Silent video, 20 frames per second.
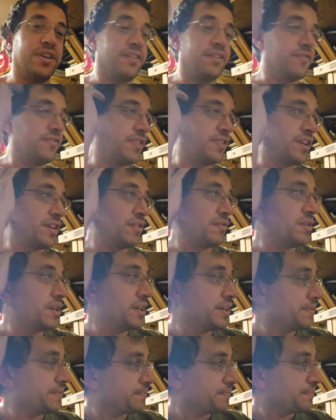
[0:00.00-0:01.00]
and fly
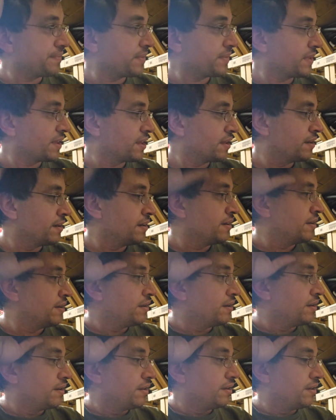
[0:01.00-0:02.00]
away.
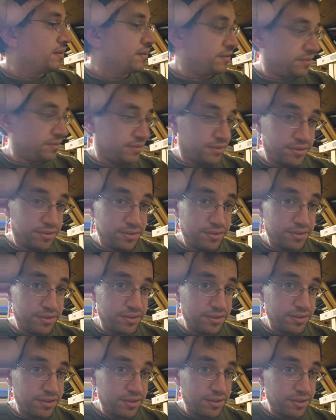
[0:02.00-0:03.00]
It's
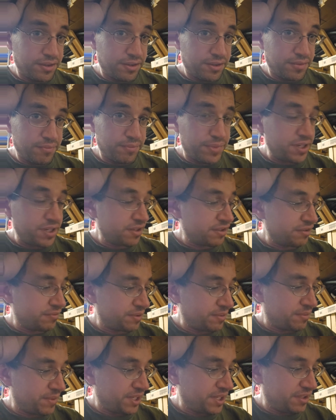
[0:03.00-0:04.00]
just it boggles my
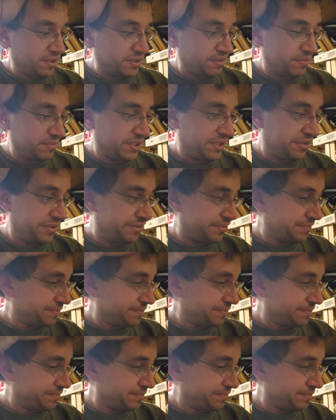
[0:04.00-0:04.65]
mind some days.